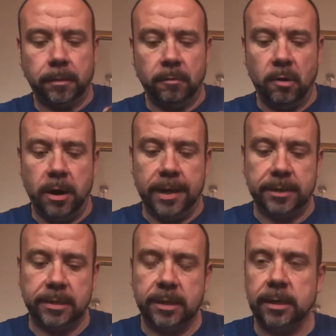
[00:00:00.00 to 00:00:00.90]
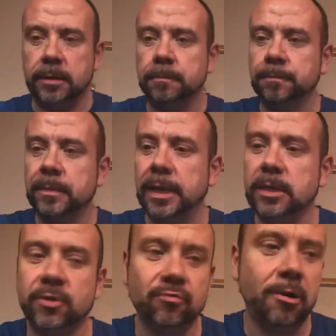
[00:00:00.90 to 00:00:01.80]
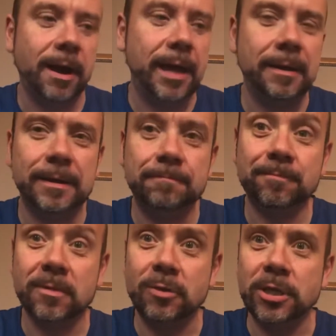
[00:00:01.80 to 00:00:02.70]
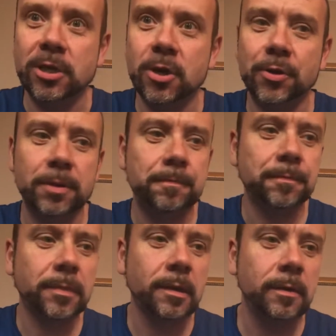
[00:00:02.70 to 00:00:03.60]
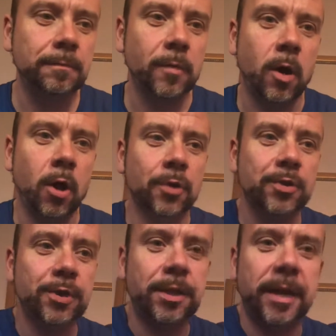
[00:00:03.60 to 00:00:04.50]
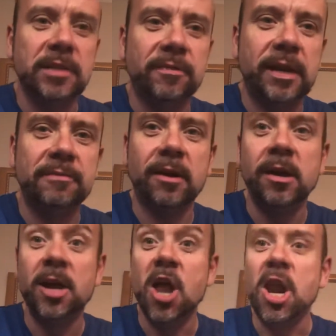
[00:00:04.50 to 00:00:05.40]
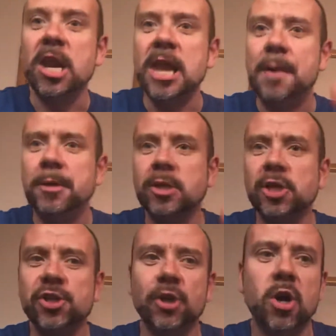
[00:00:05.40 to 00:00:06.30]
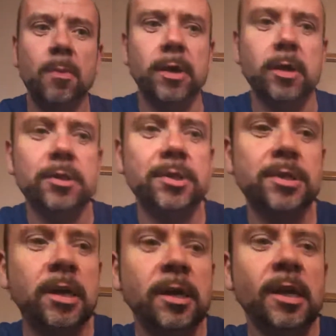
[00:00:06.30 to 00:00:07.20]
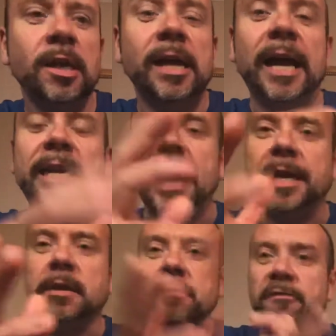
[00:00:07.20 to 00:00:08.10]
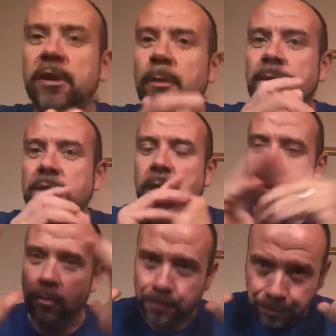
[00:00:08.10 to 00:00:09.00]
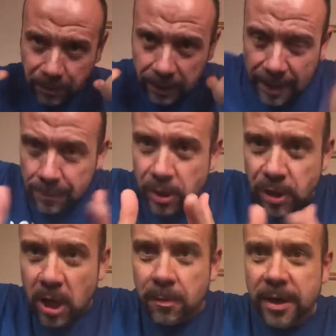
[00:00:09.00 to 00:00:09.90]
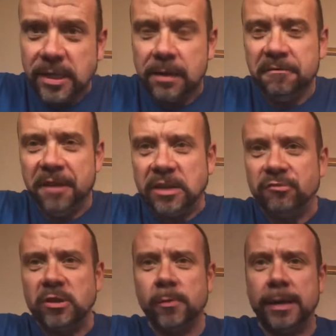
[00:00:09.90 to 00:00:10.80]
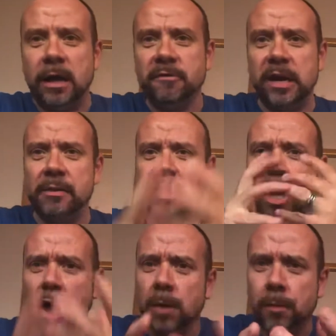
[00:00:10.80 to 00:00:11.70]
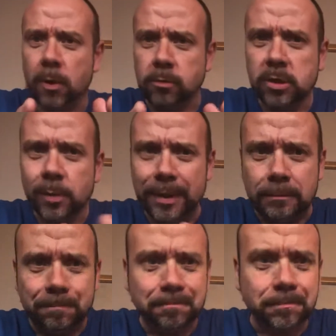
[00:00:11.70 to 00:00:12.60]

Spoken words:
Right, that's dry, which is good. On to the next flavour, lemon sherbets. Again, for anyone that doesn't know, lemon sherbet is a confectionery sweet over here. It's a hard-boiled sweet.